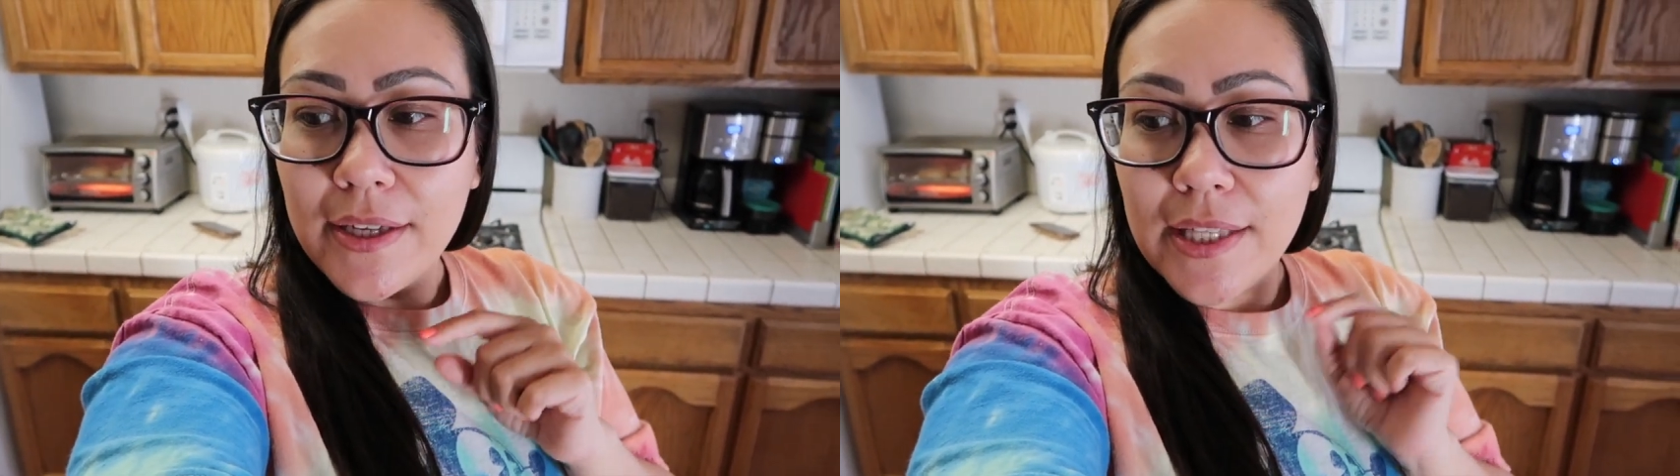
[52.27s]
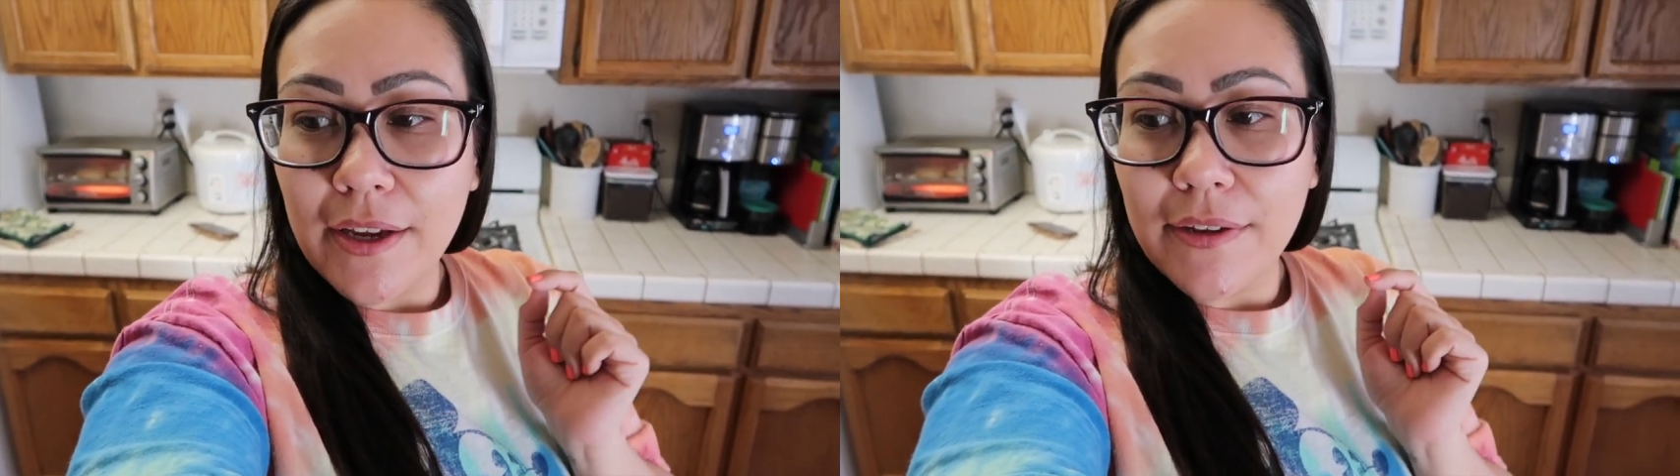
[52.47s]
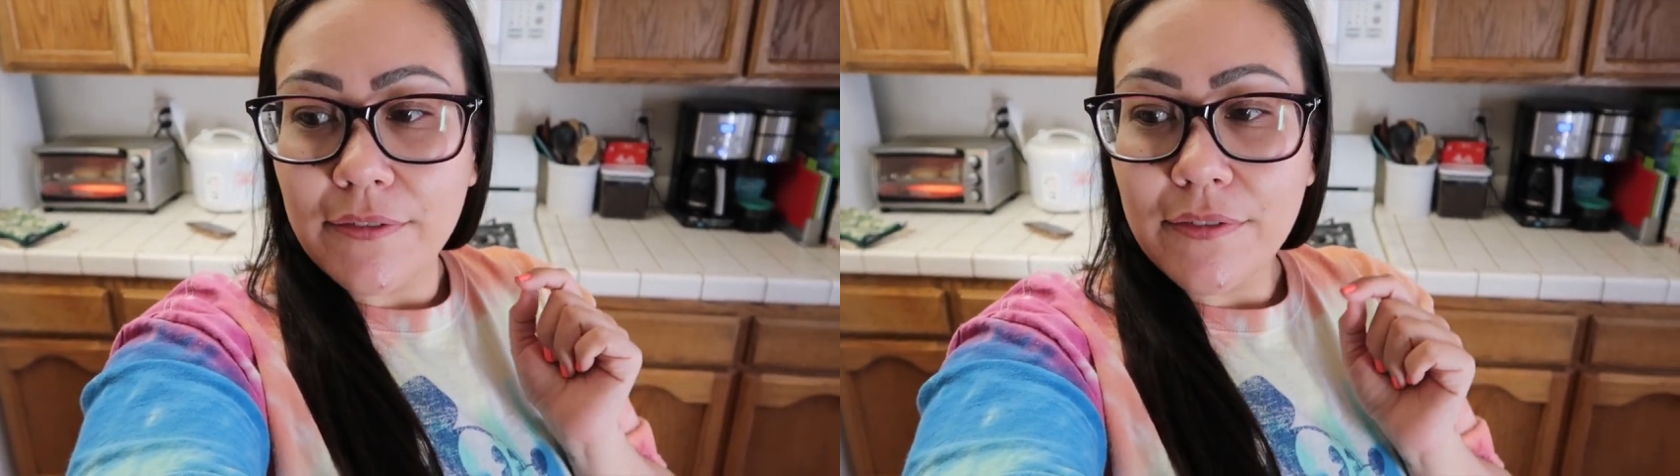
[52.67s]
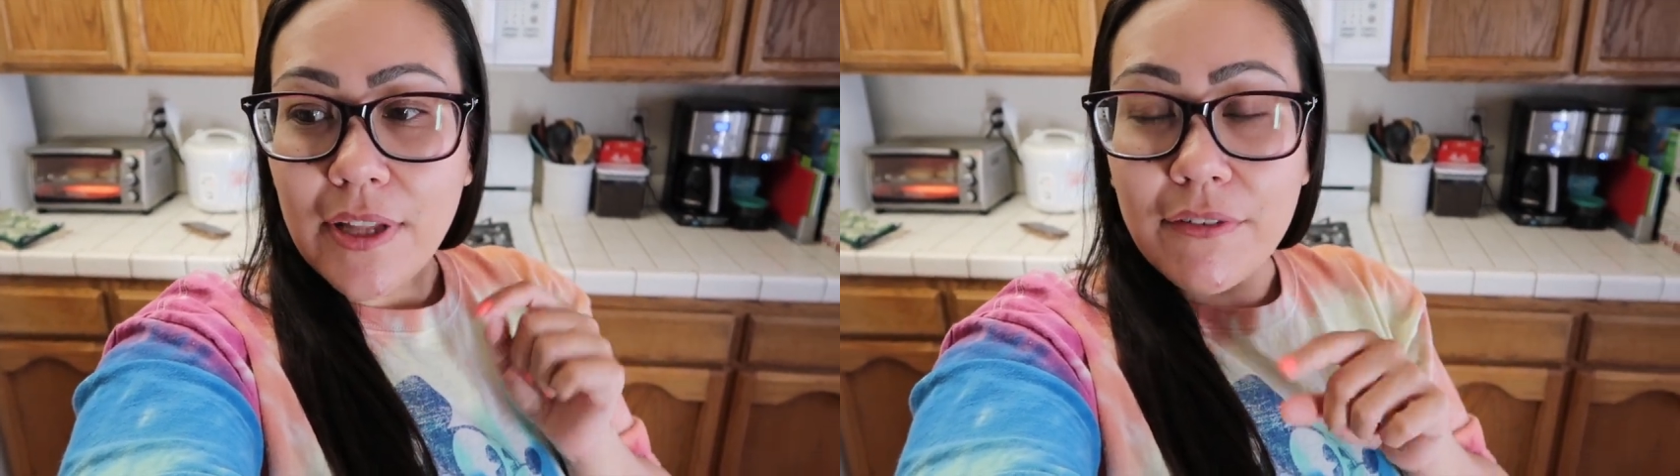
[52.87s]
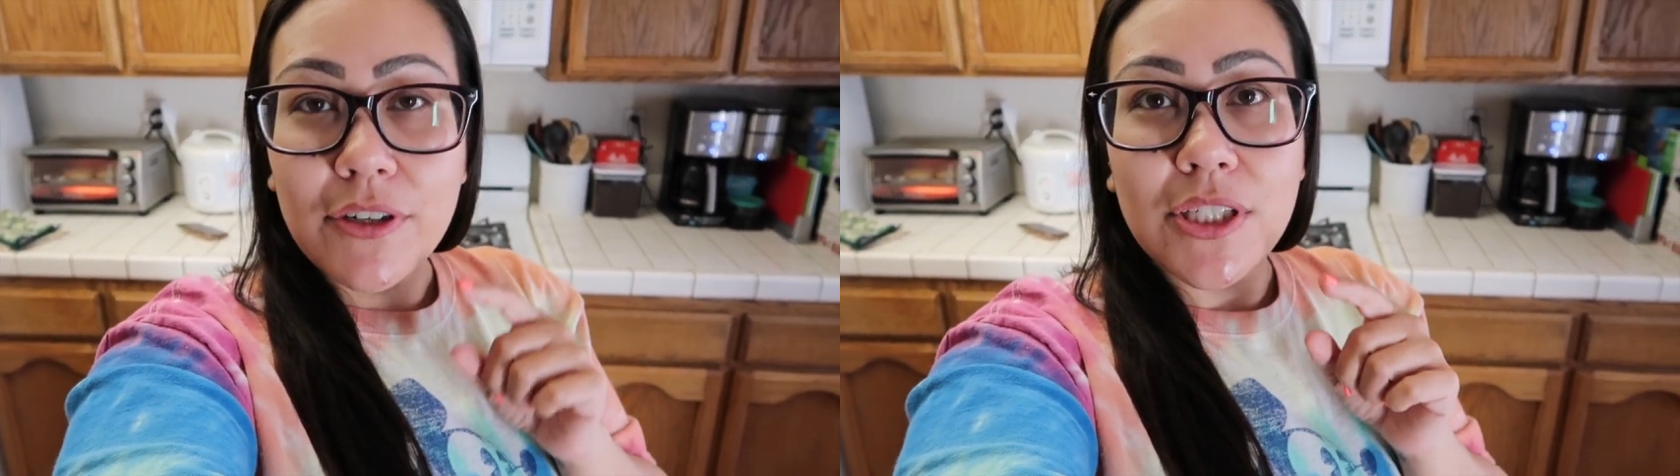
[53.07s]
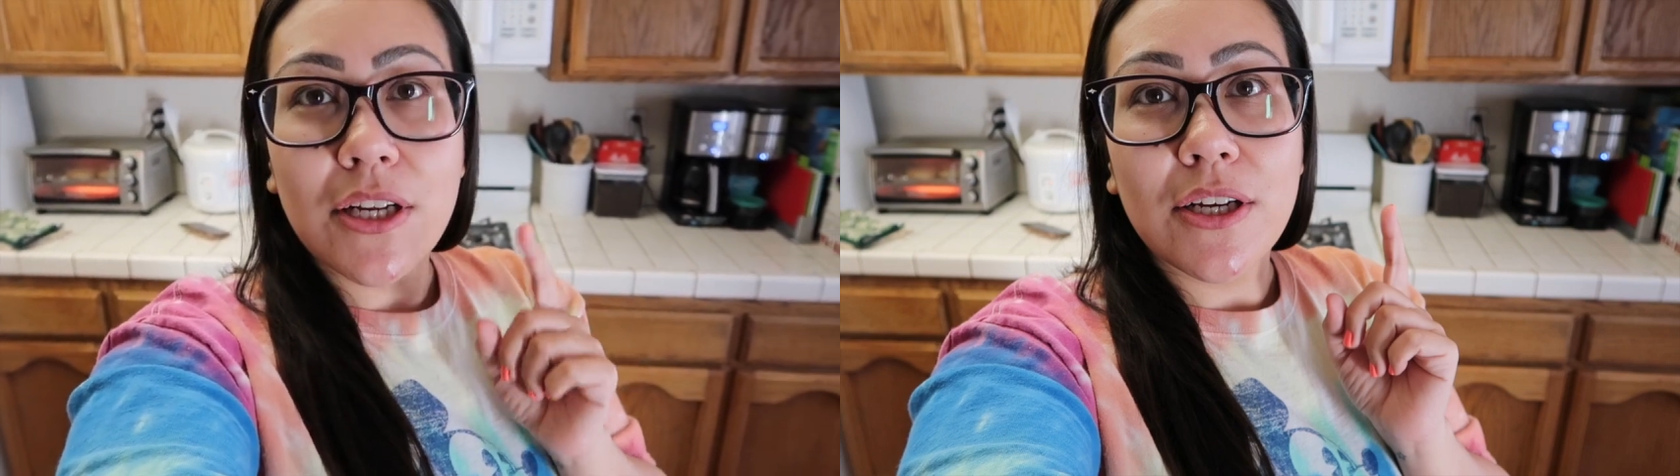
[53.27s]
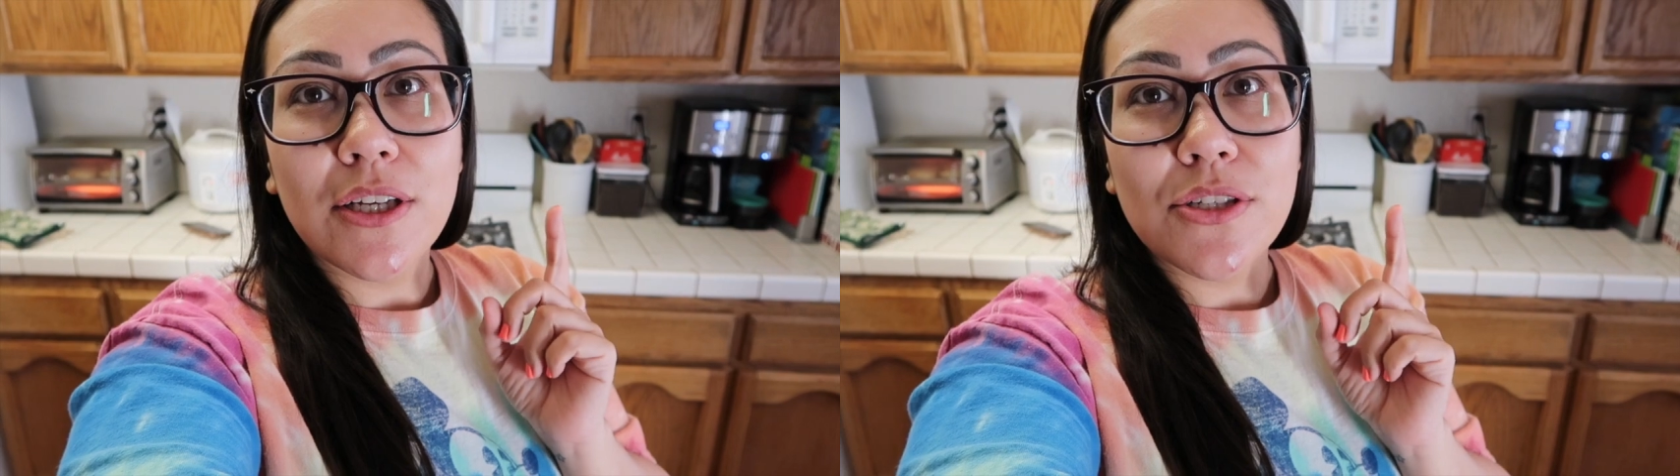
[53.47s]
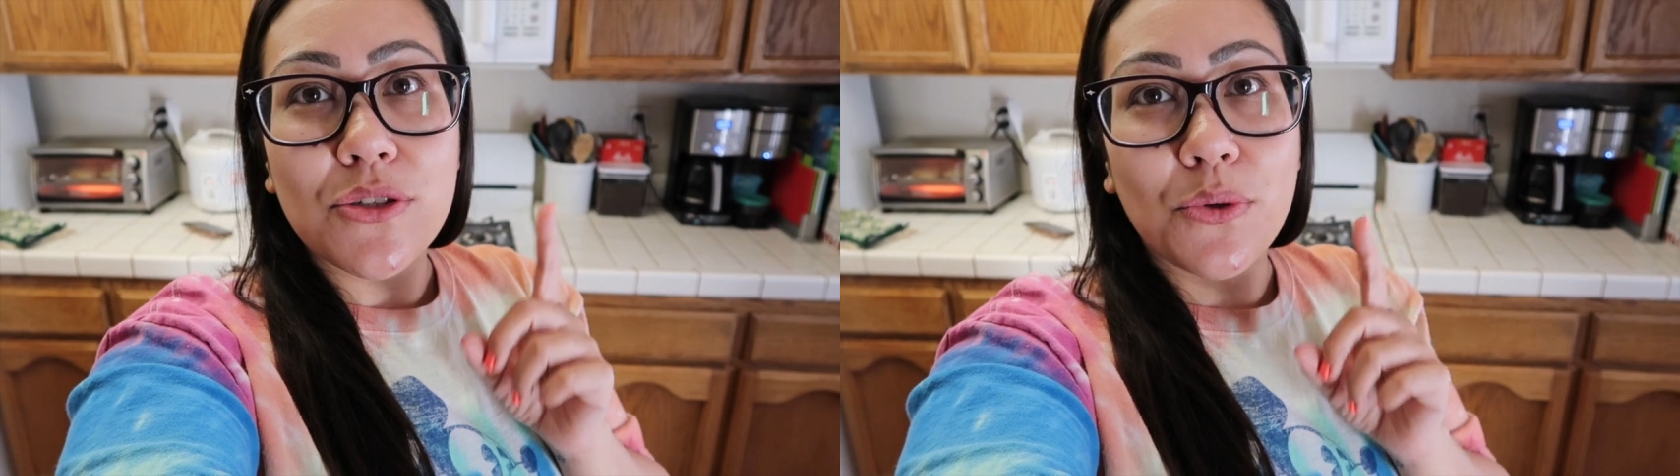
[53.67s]
They've never done
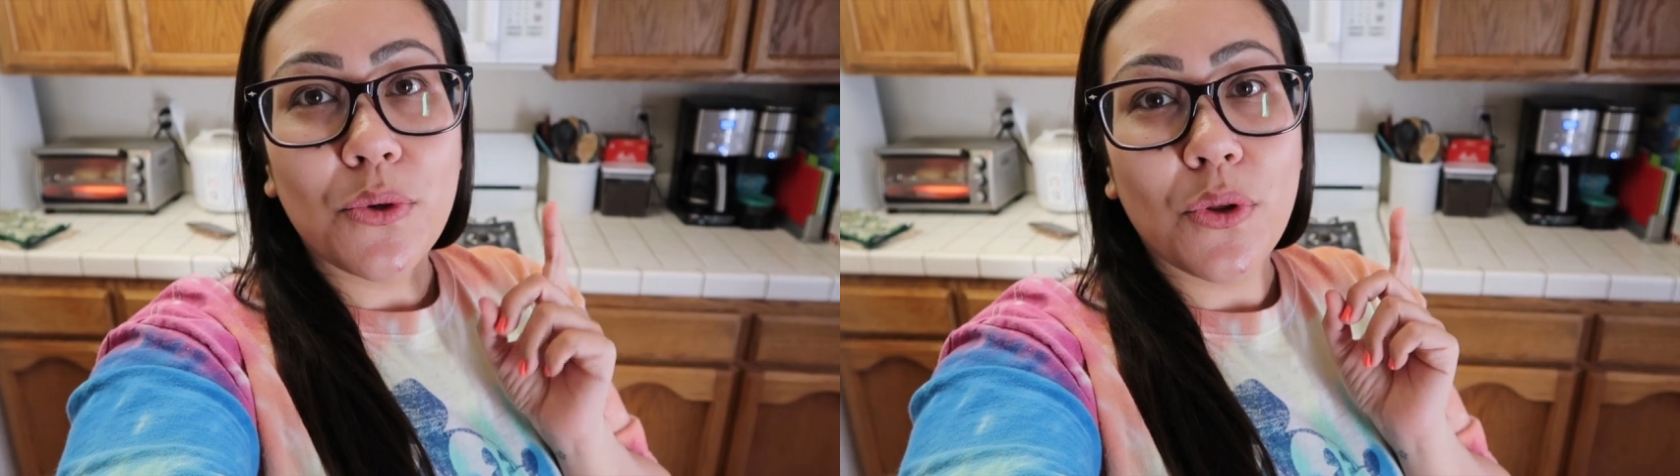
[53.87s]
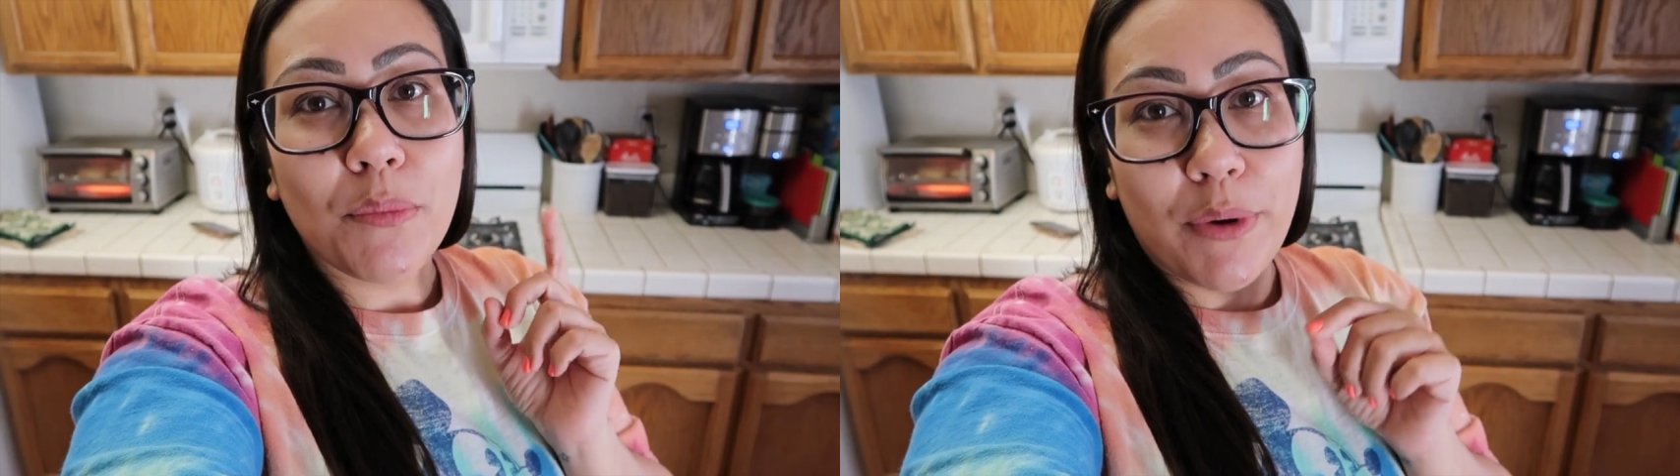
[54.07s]
a school